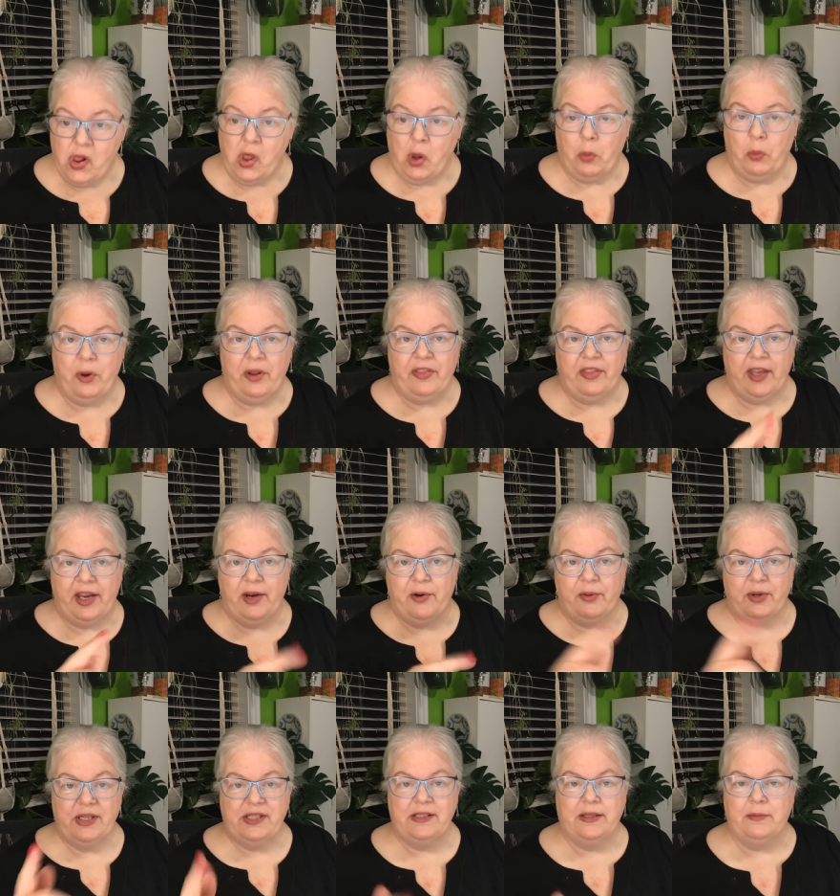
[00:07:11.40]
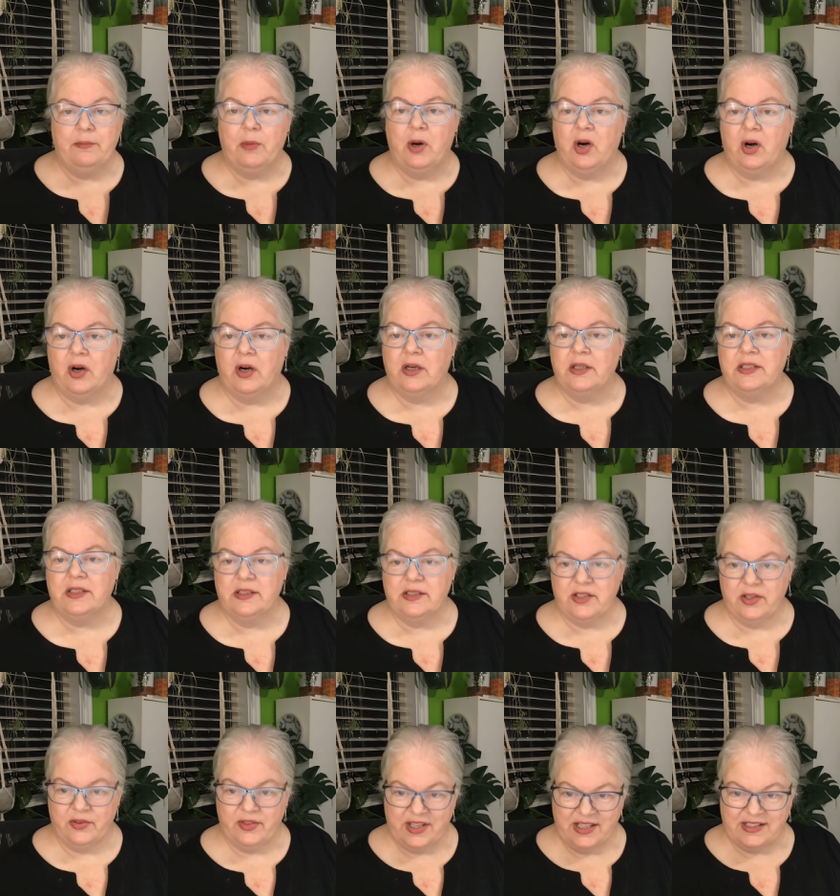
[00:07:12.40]
with Aries and Mars. And
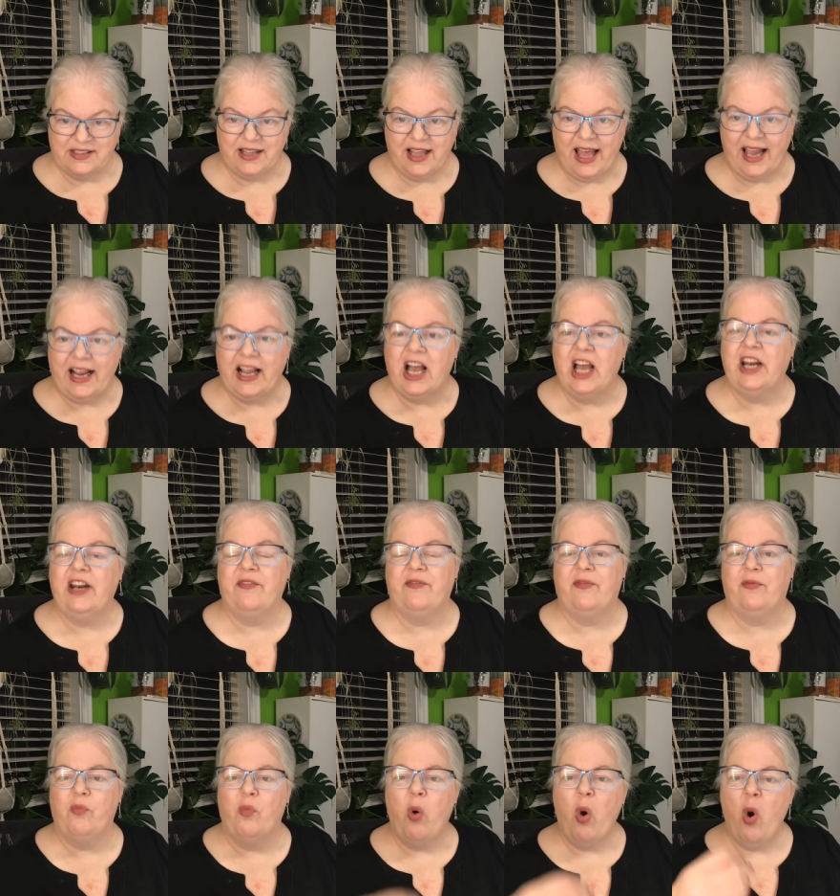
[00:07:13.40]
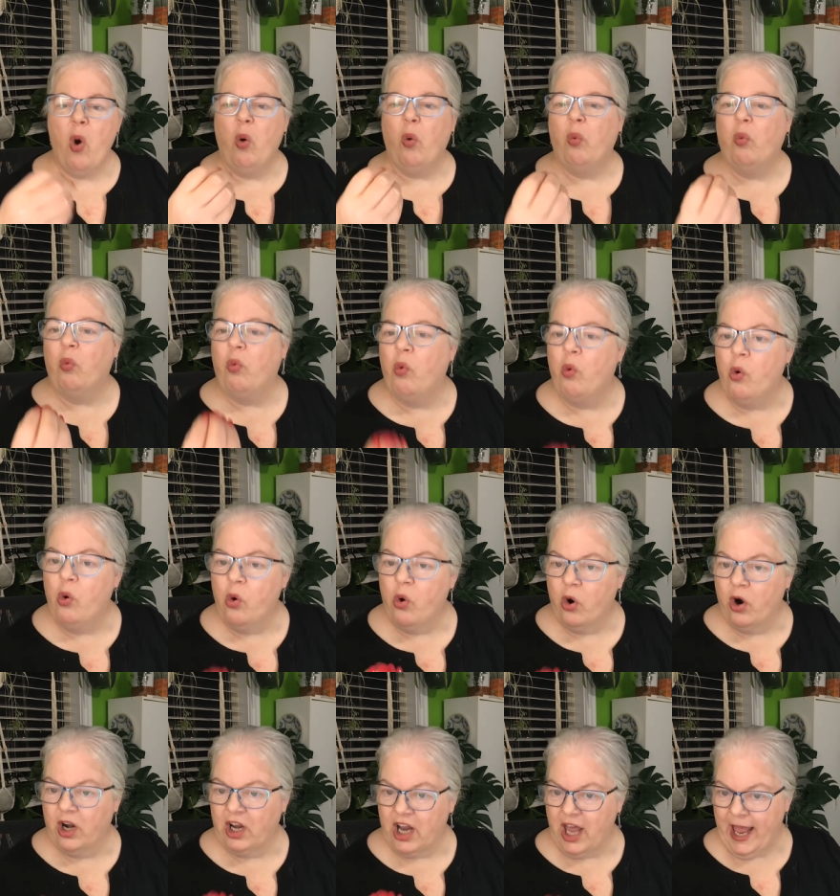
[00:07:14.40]
so there's that kind of
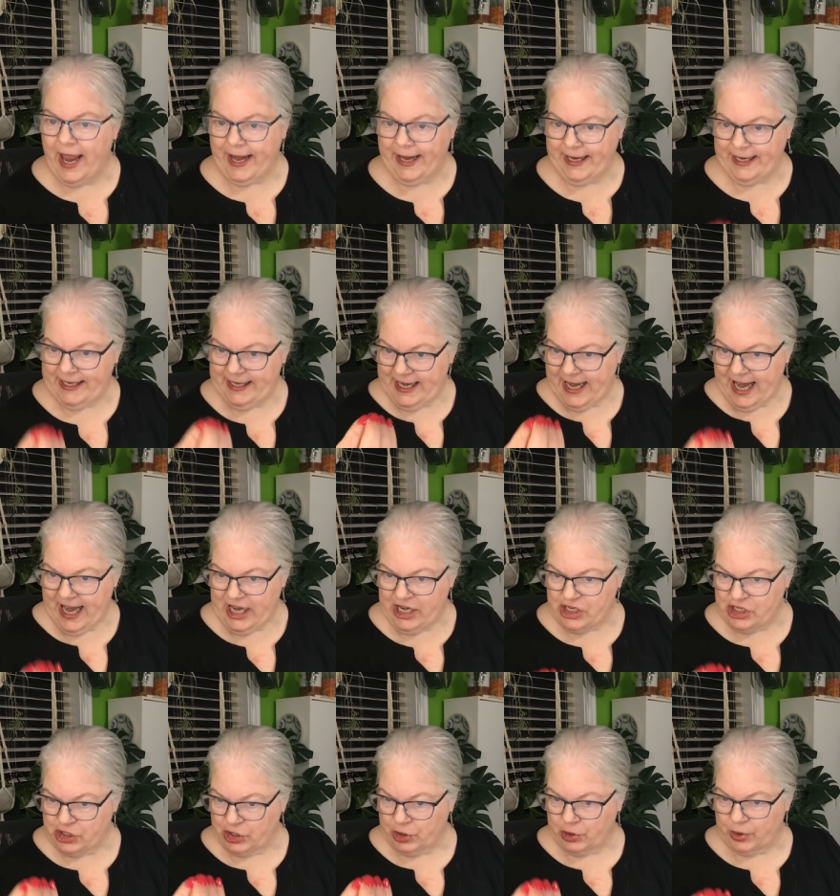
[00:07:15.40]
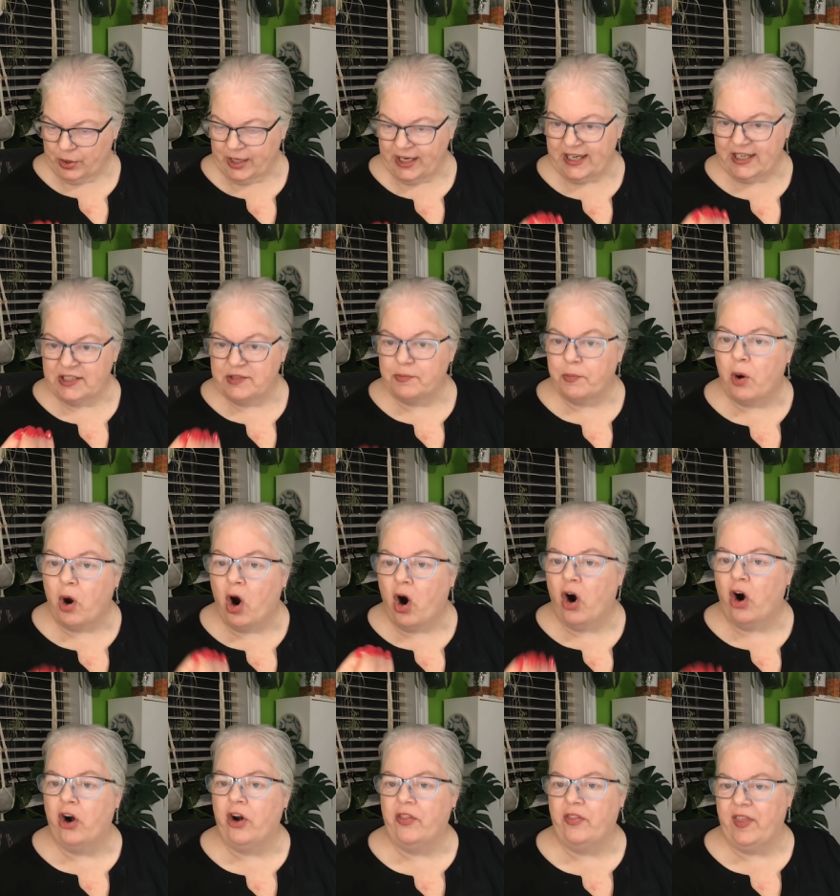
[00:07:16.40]
warlike nature is
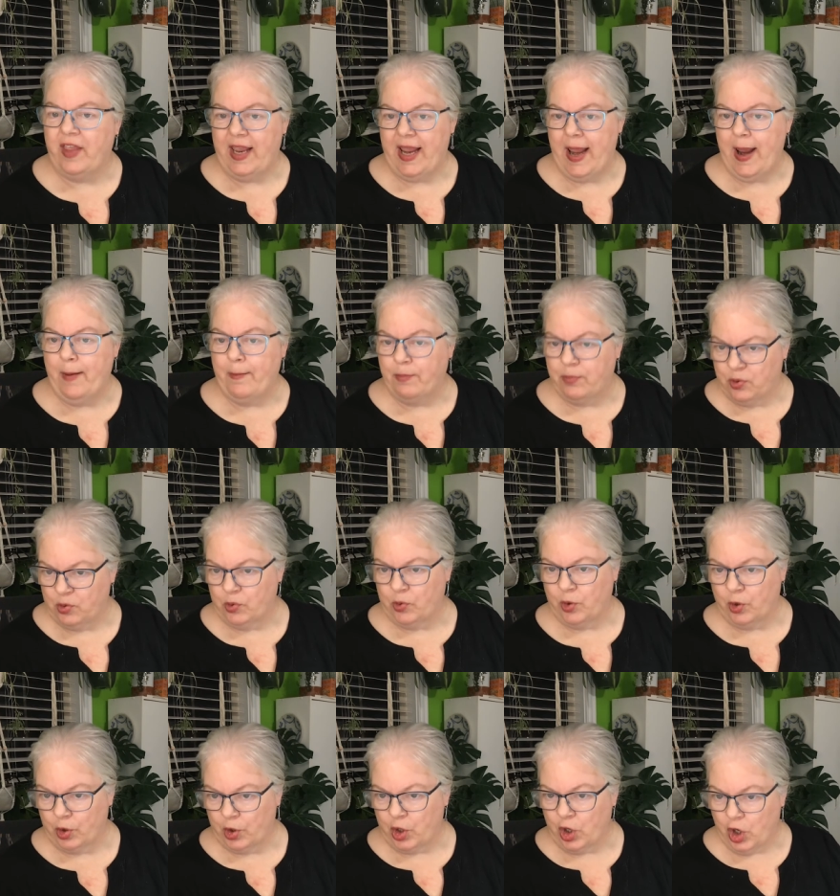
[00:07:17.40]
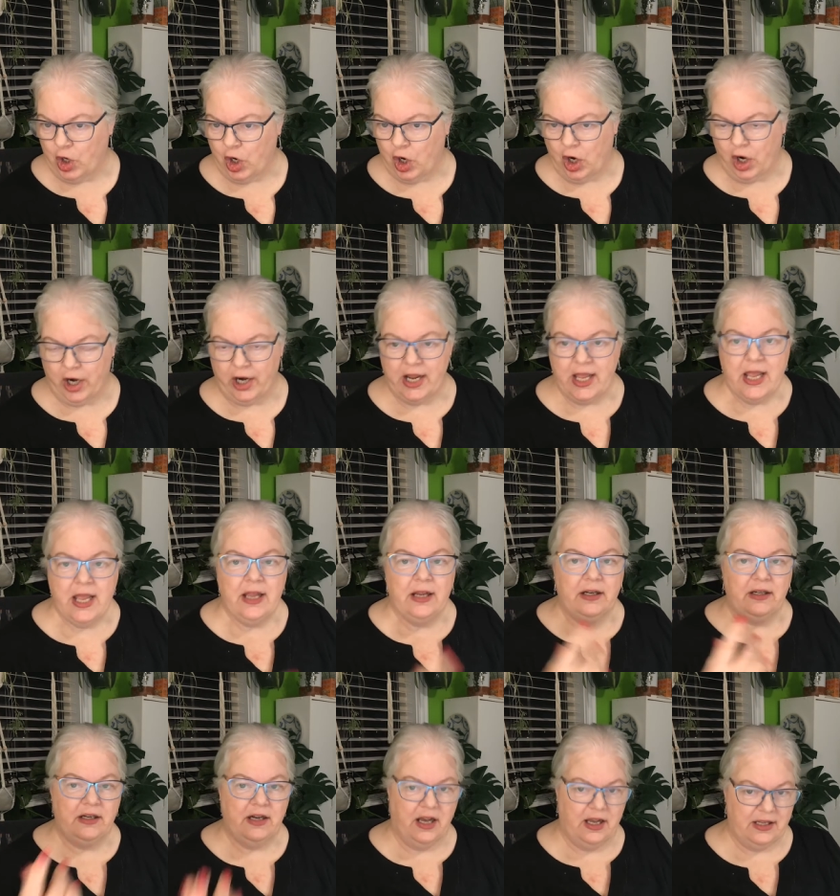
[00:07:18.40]
part of the Emperor card.
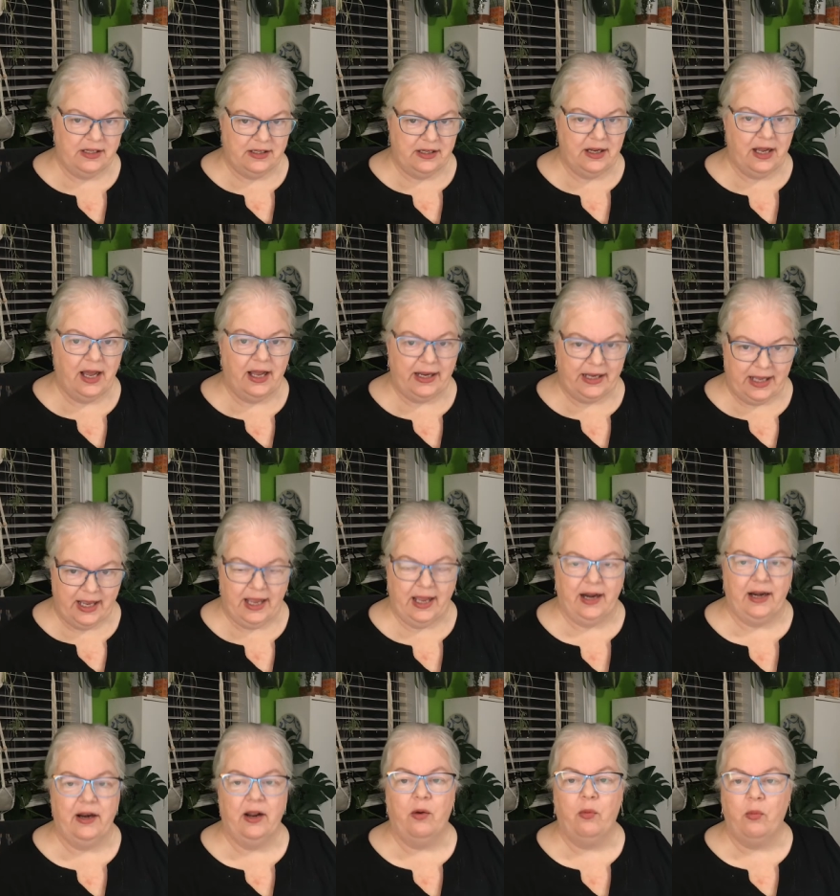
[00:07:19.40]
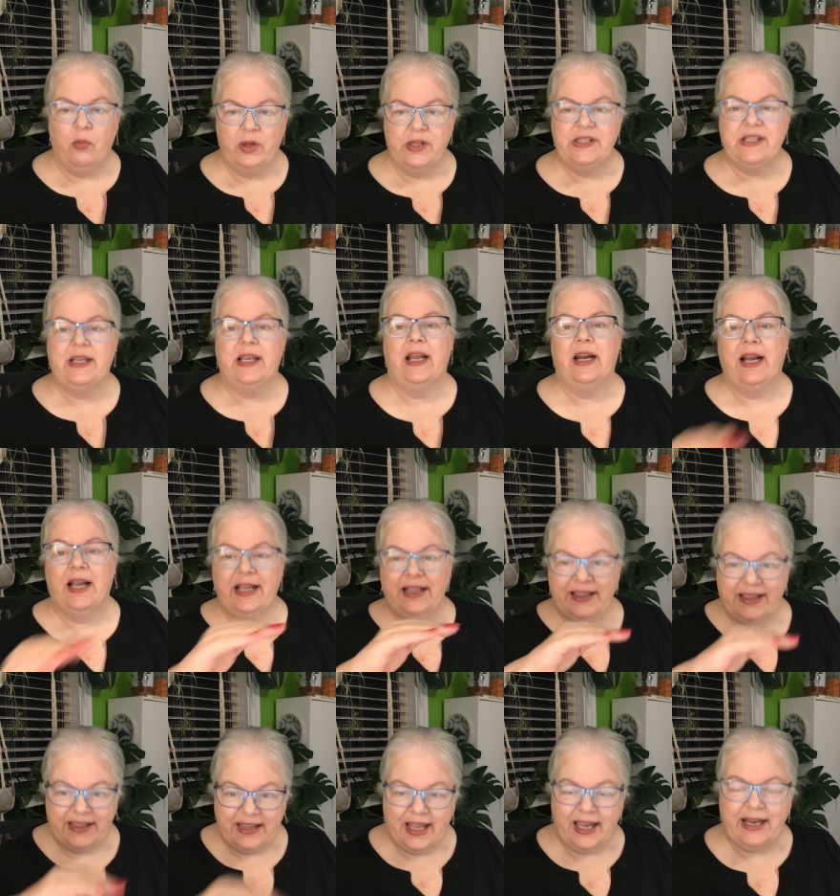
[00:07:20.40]
Not again, once again, I'd
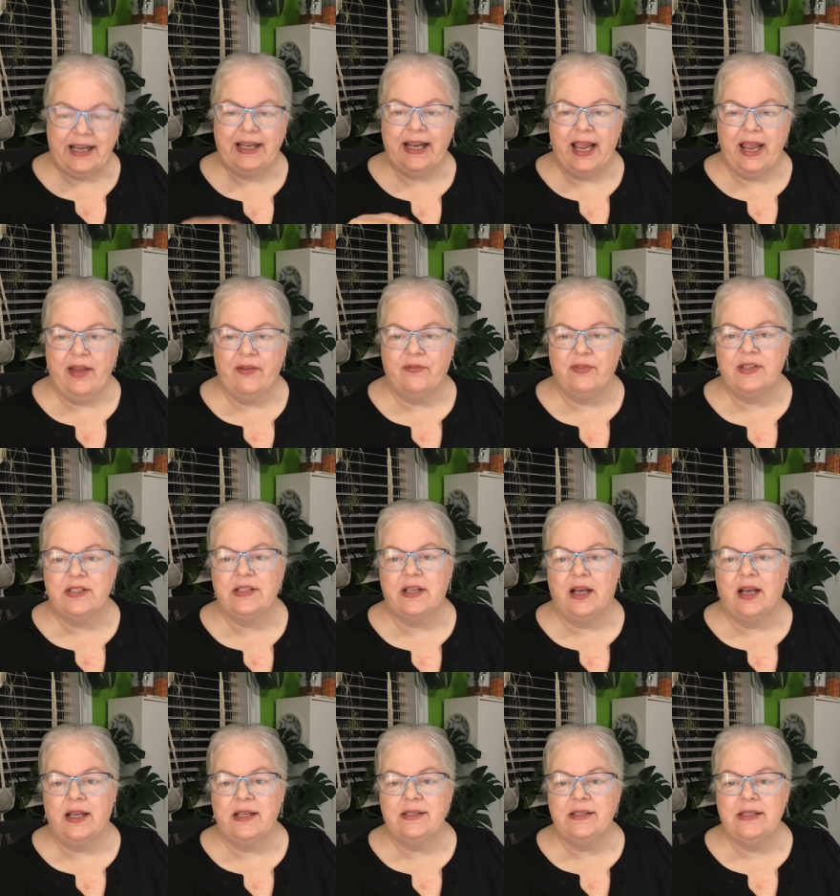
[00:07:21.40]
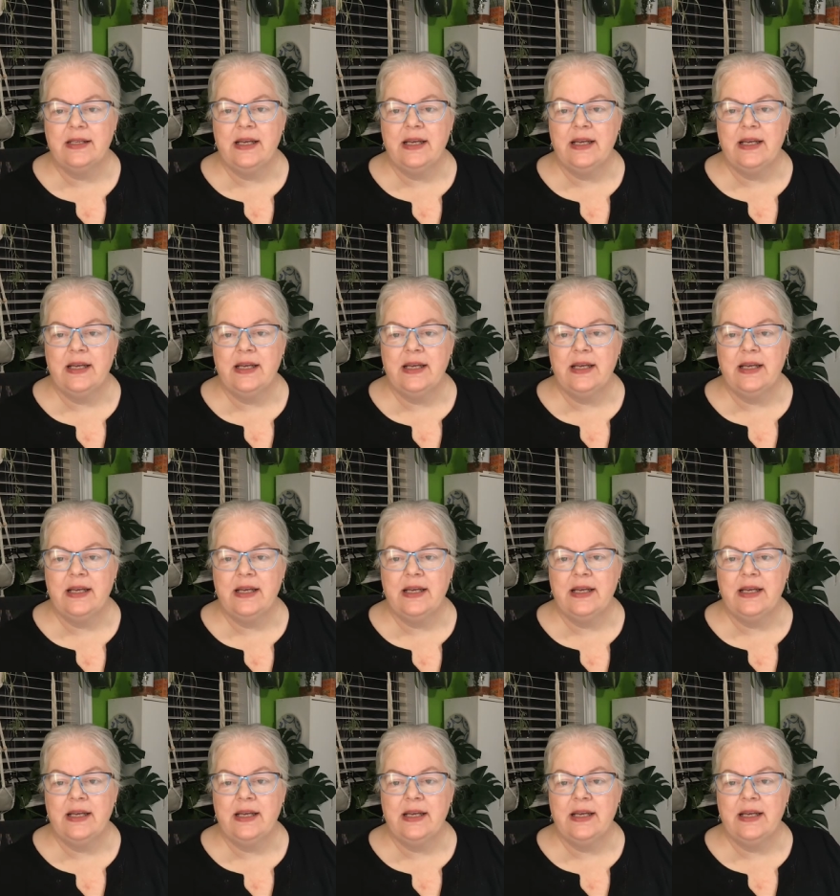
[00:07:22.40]
like to emphasize